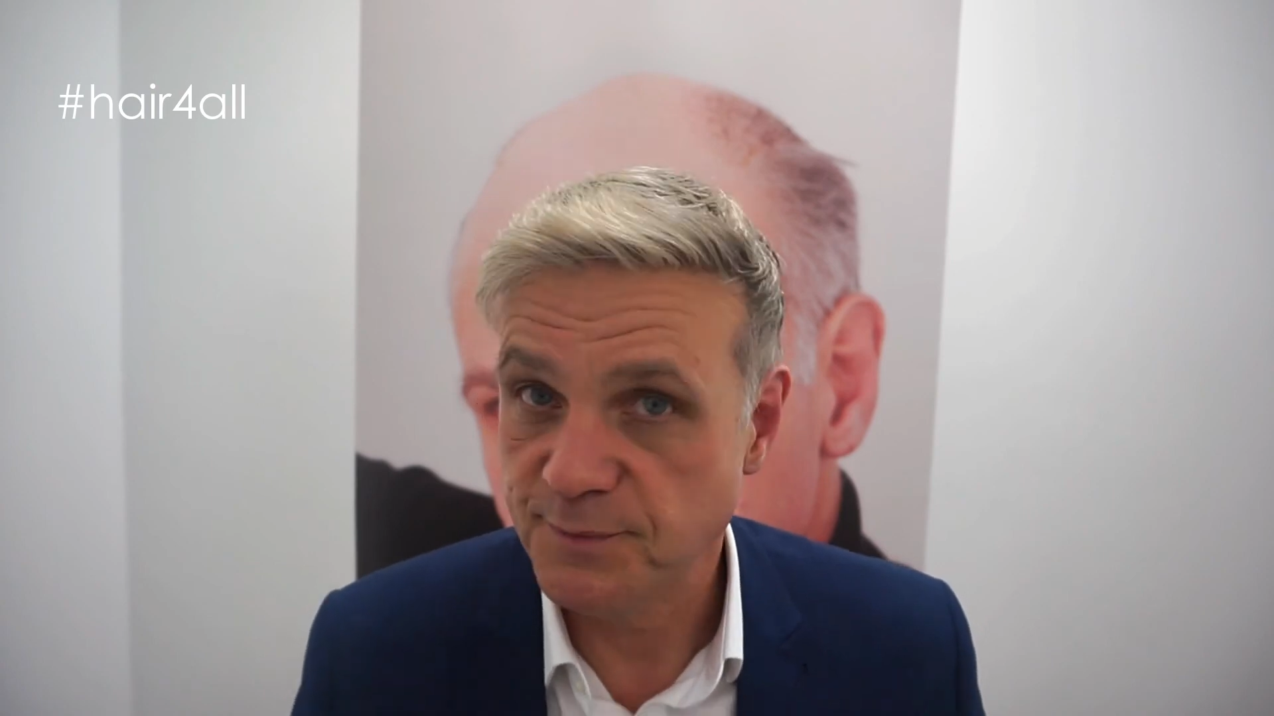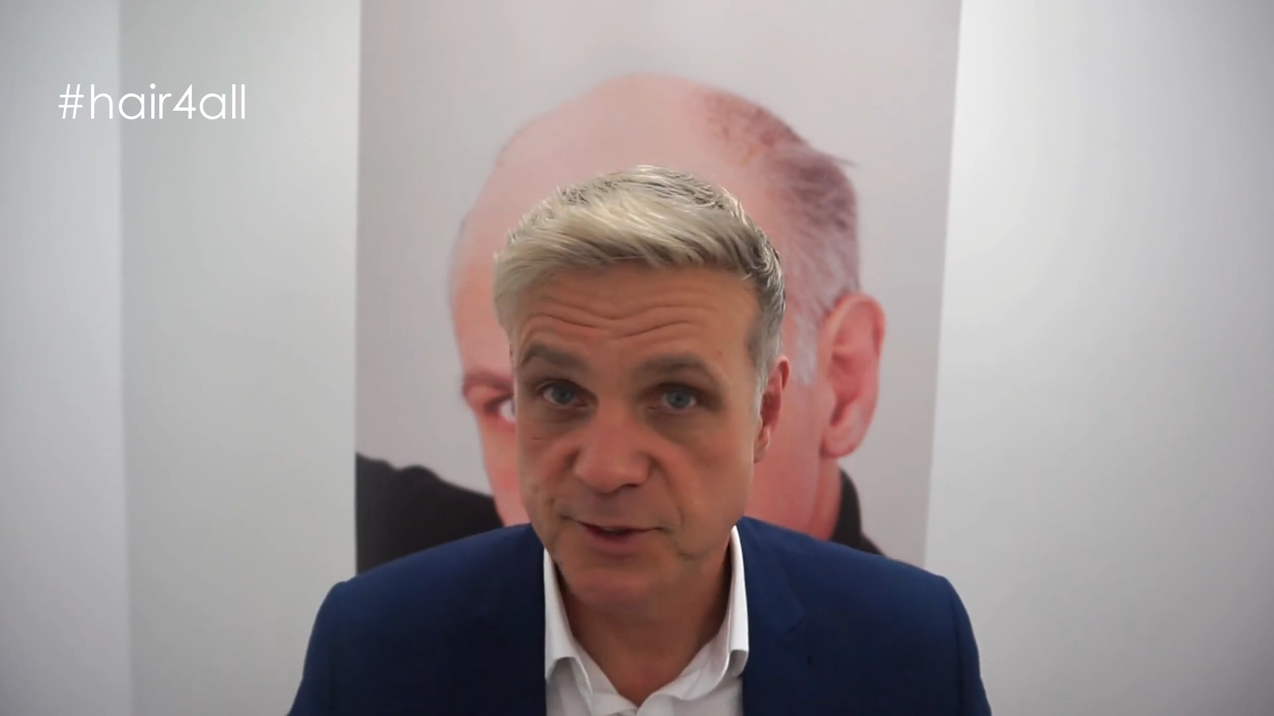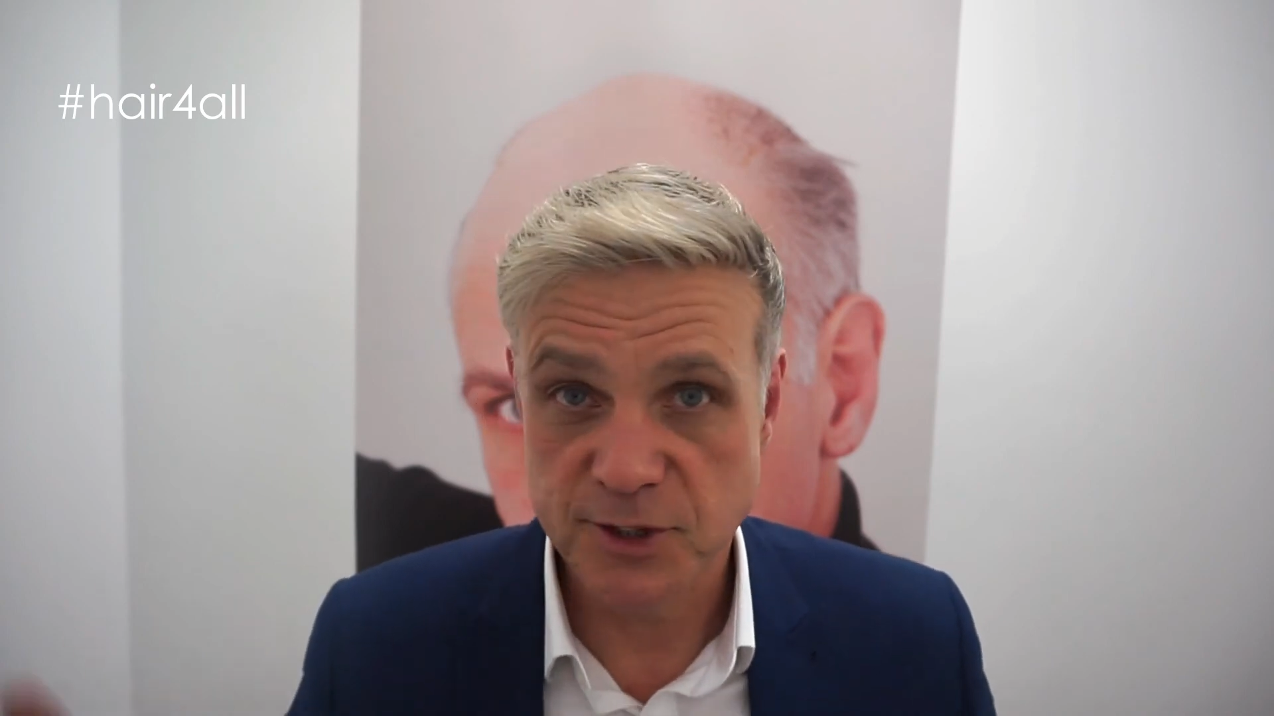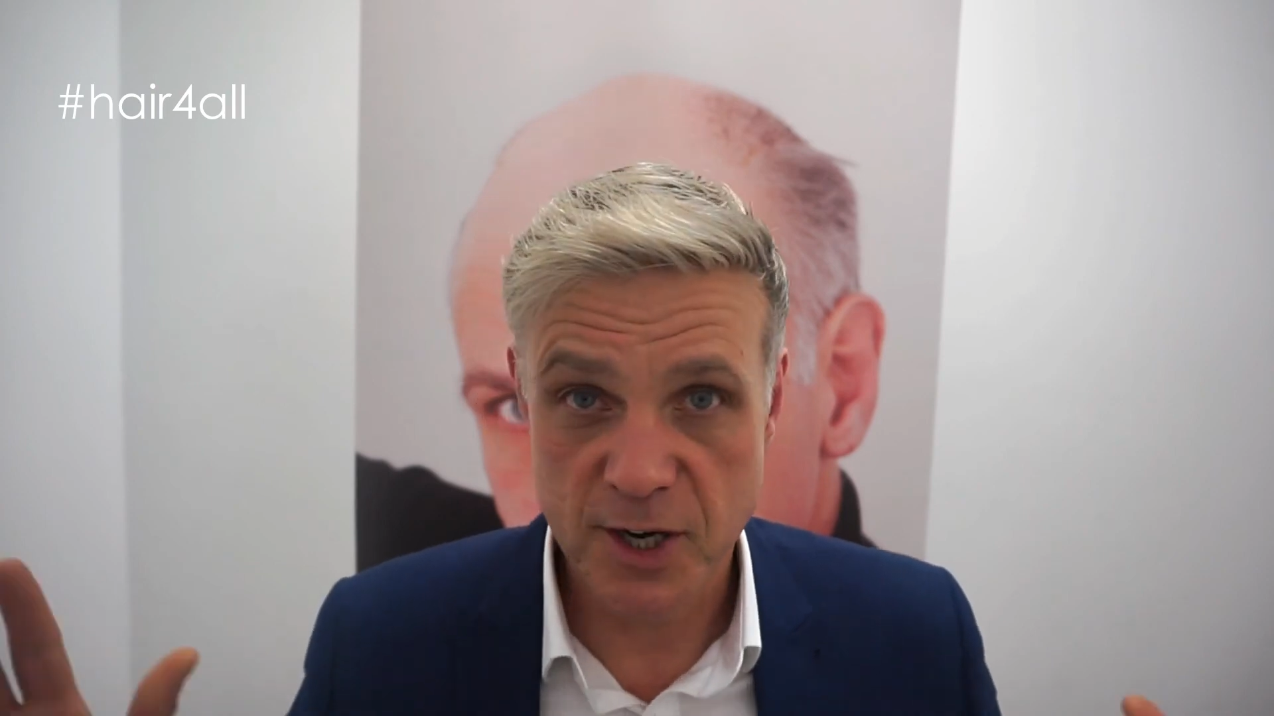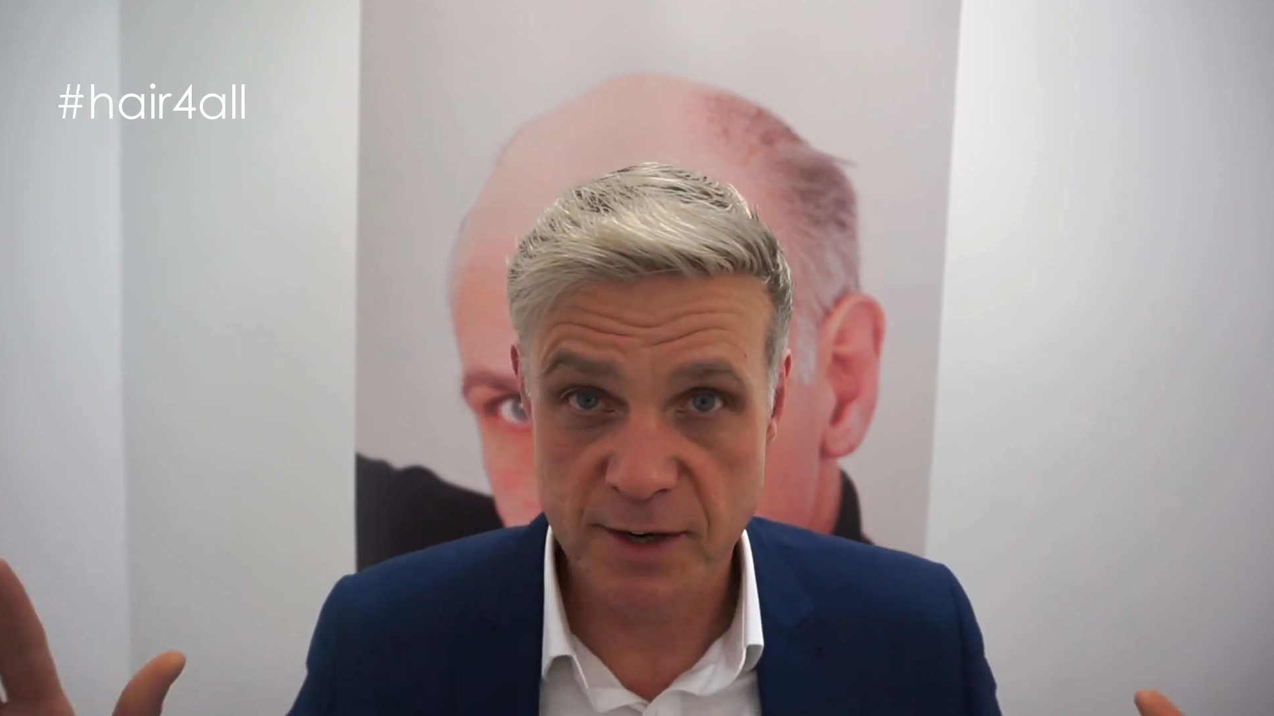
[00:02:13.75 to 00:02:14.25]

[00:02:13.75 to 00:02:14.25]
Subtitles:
side